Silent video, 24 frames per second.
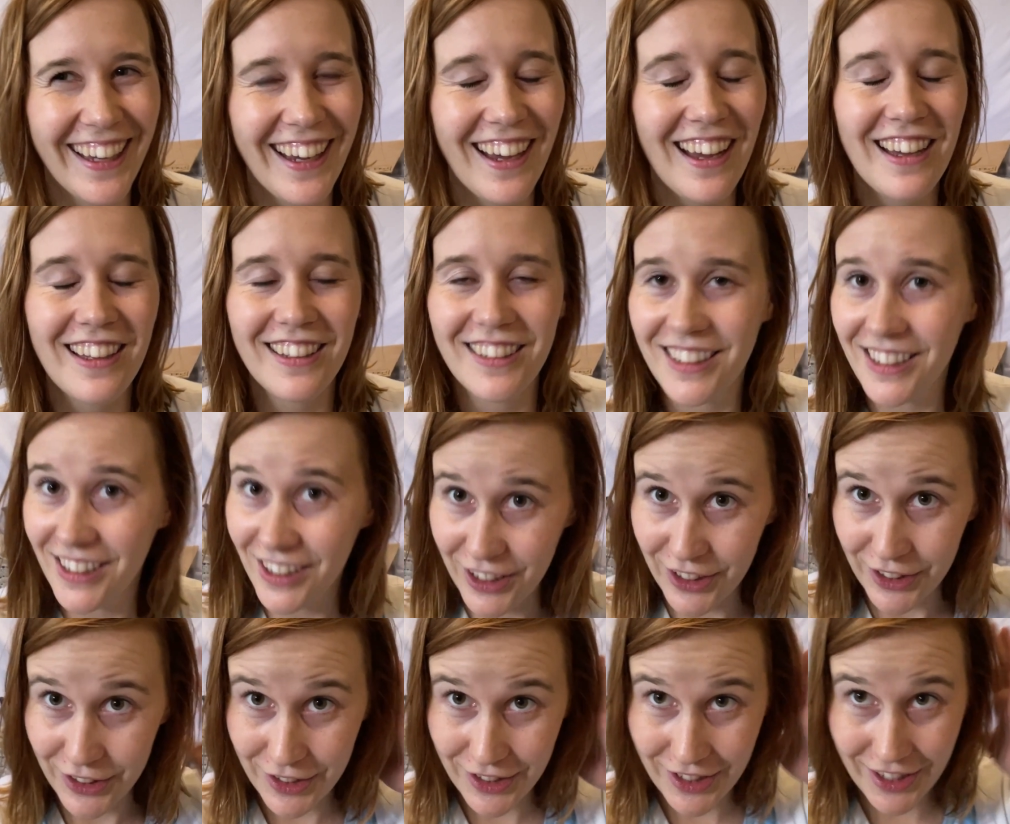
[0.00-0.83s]

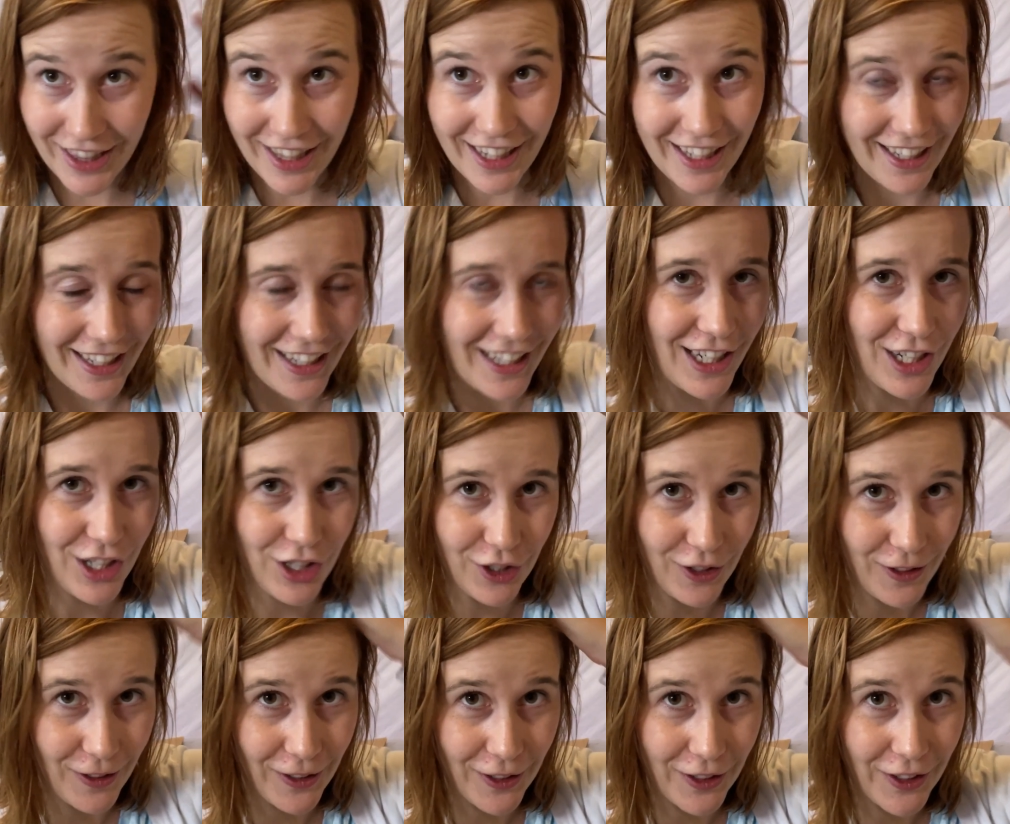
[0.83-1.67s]
Excuse the
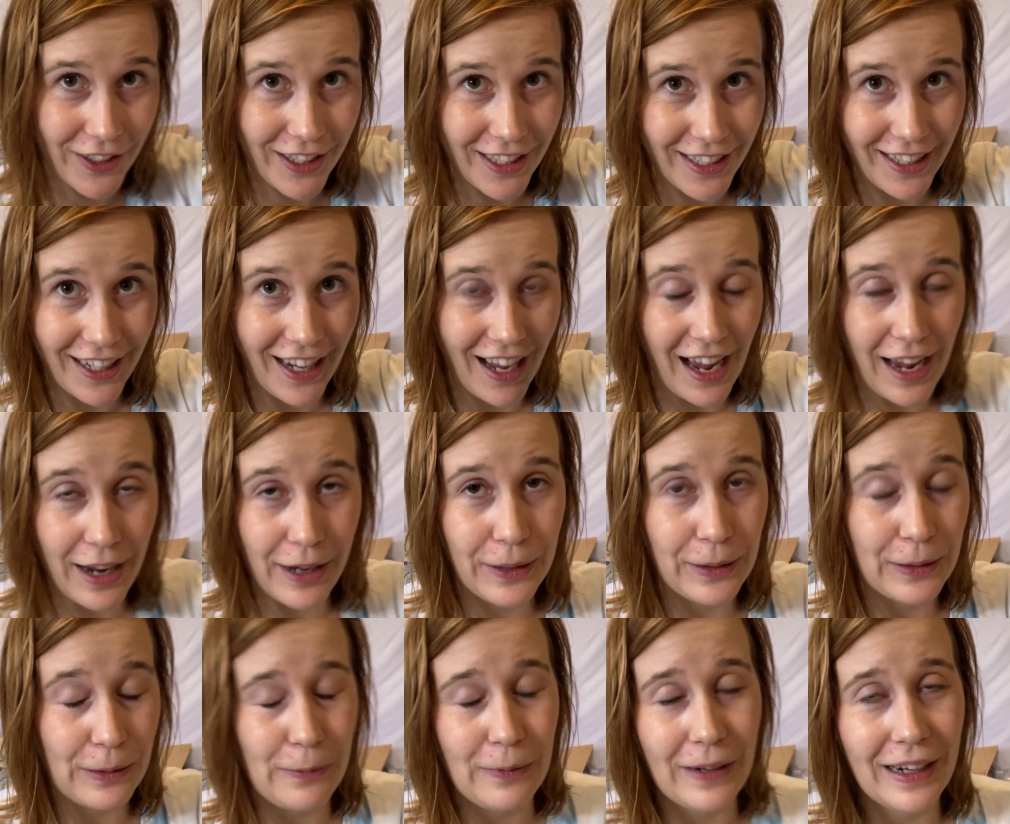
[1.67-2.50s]
new look.
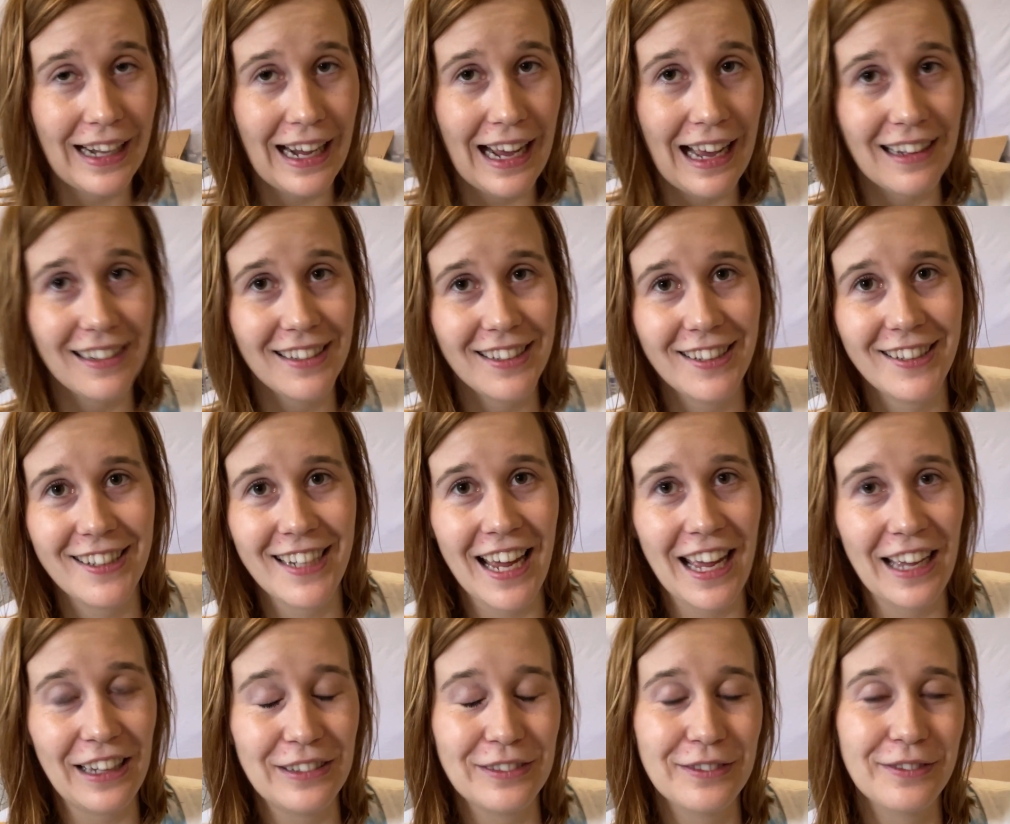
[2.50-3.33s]
I went out to
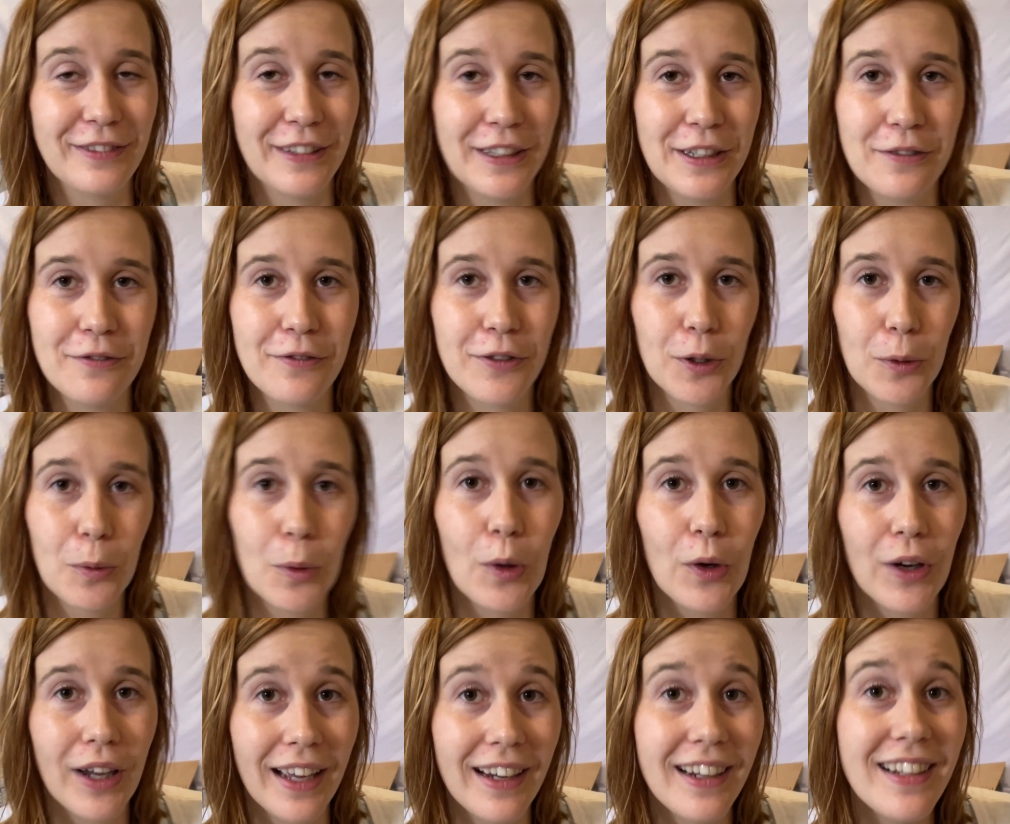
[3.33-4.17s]
take Flynn for a
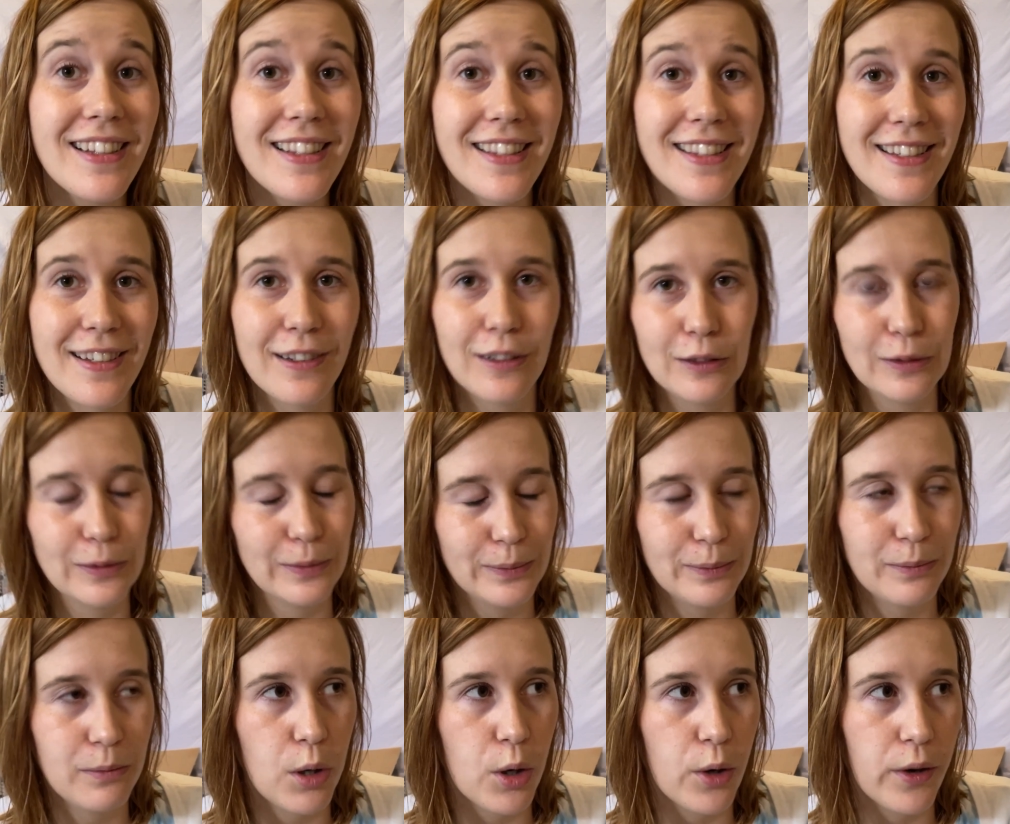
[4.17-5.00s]
walk, and it's still
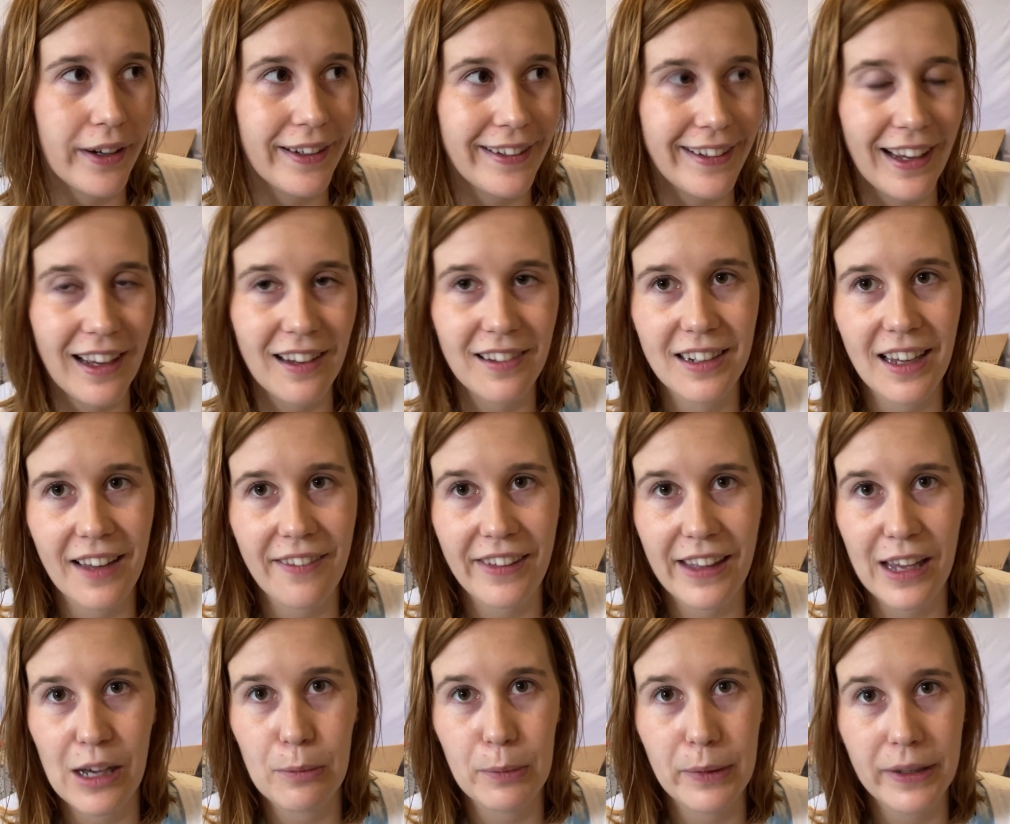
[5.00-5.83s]
pouring down out
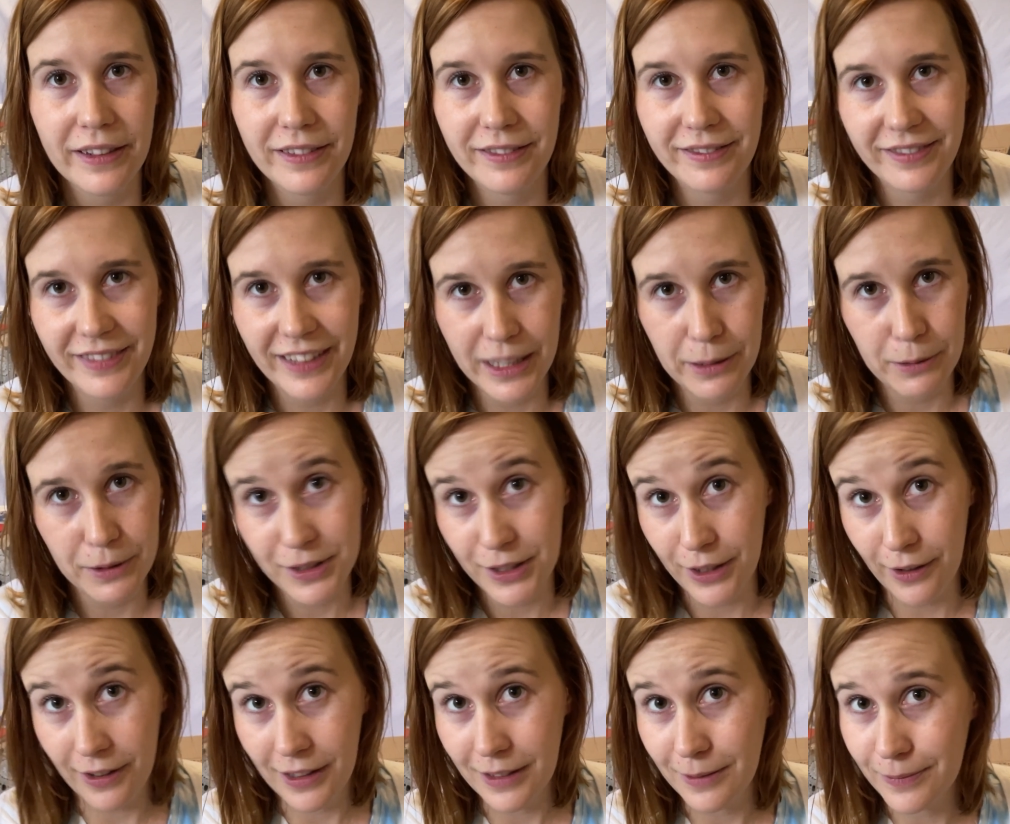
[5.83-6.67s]
there, but he was
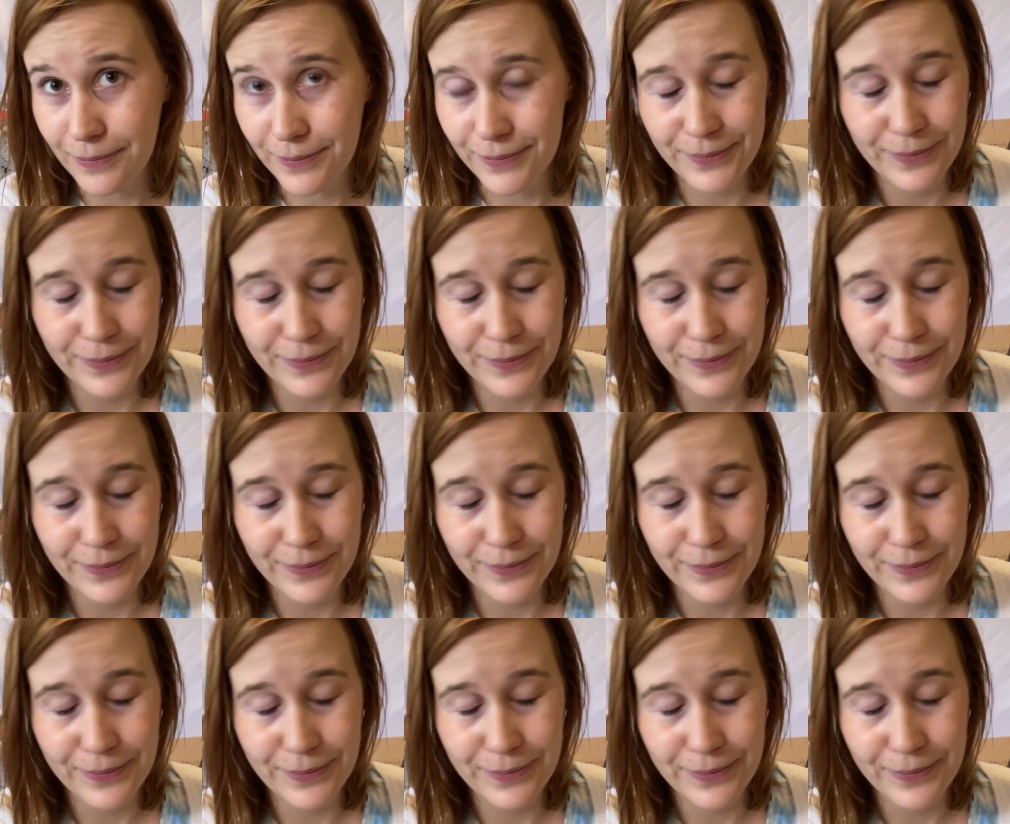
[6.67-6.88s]
going